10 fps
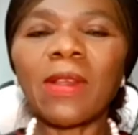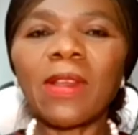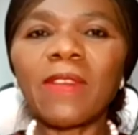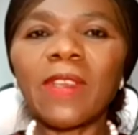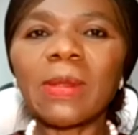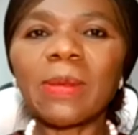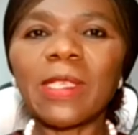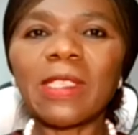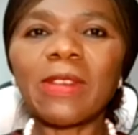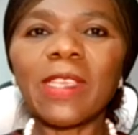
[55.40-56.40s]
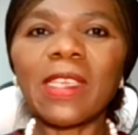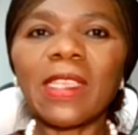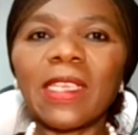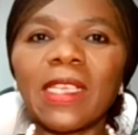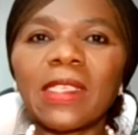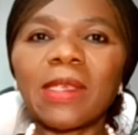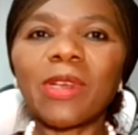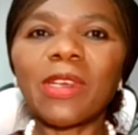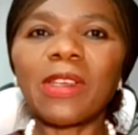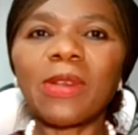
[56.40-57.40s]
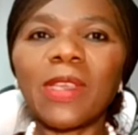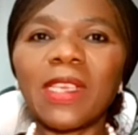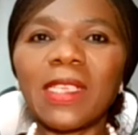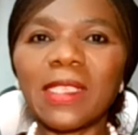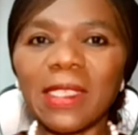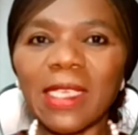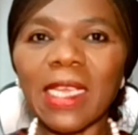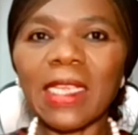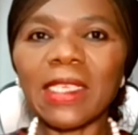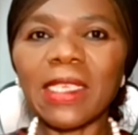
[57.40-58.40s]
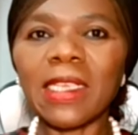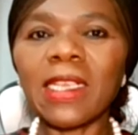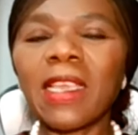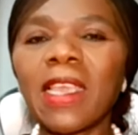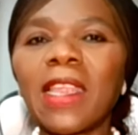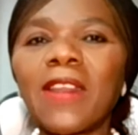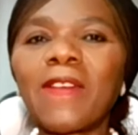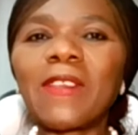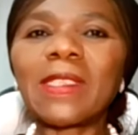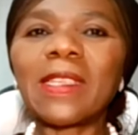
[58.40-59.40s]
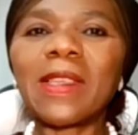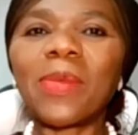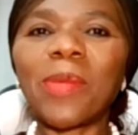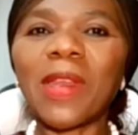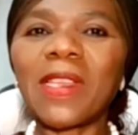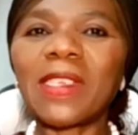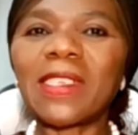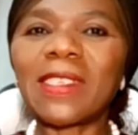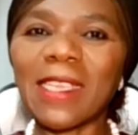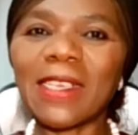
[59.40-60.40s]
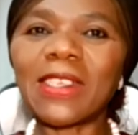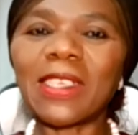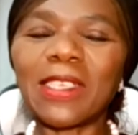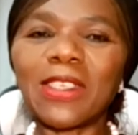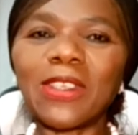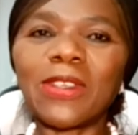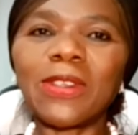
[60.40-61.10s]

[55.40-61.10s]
The conference was looking at customary law in its entirety, and obviously, marriage is central